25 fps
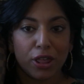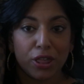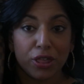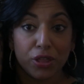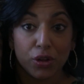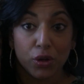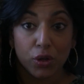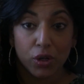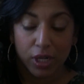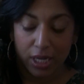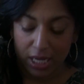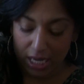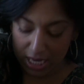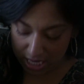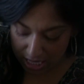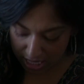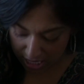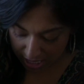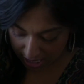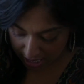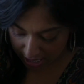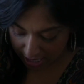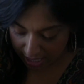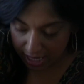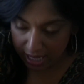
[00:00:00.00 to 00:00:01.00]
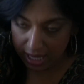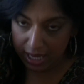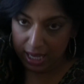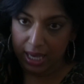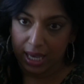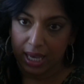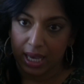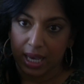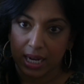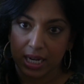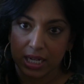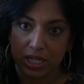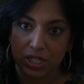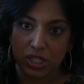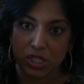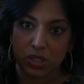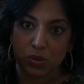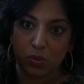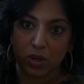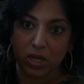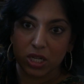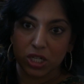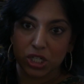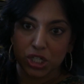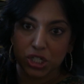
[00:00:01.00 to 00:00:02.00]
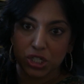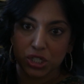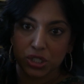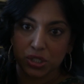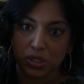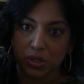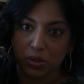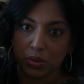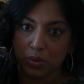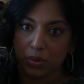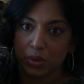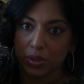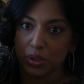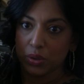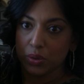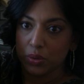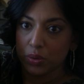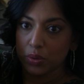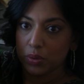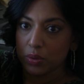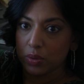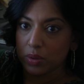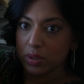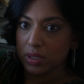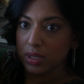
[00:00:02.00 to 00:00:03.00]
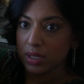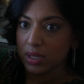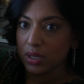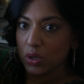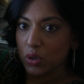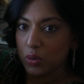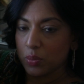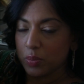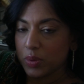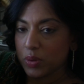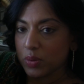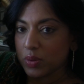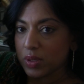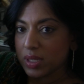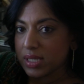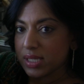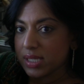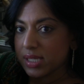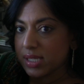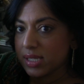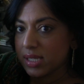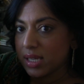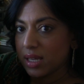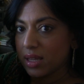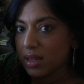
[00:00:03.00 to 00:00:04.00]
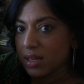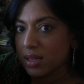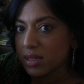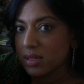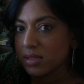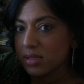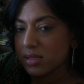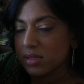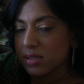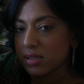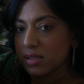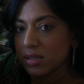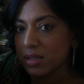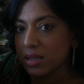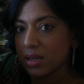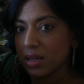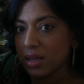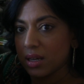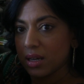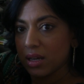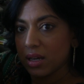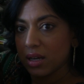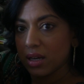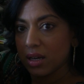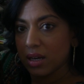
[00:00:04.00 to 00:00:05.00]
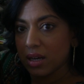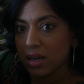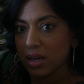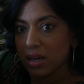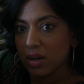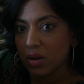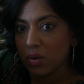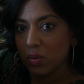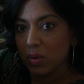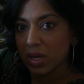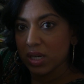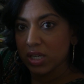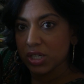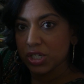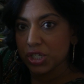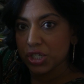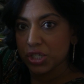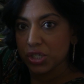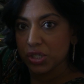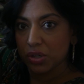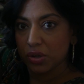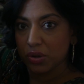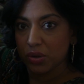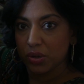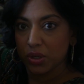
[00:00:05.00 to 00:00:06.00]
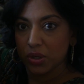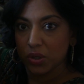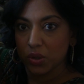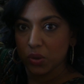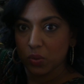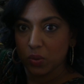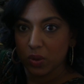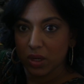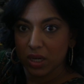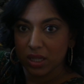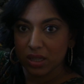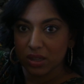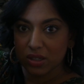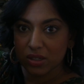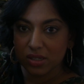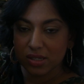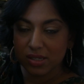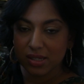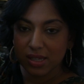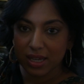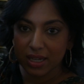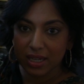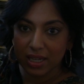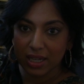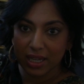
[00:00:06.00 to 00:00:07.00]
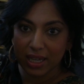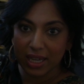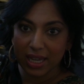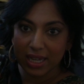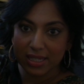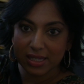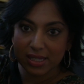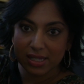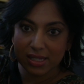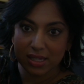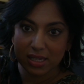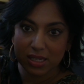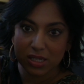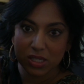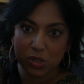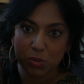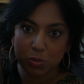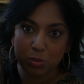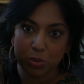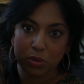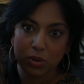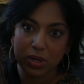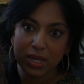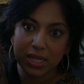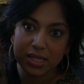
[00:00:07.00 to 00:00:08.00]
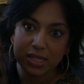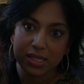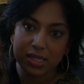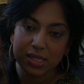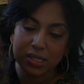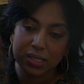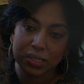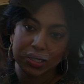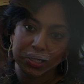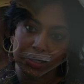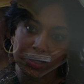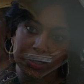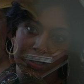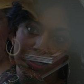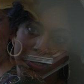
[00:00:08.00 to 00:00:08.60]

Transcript: 30 and I just want to show you, hope you can see this. I want to show you what it looks like against this print,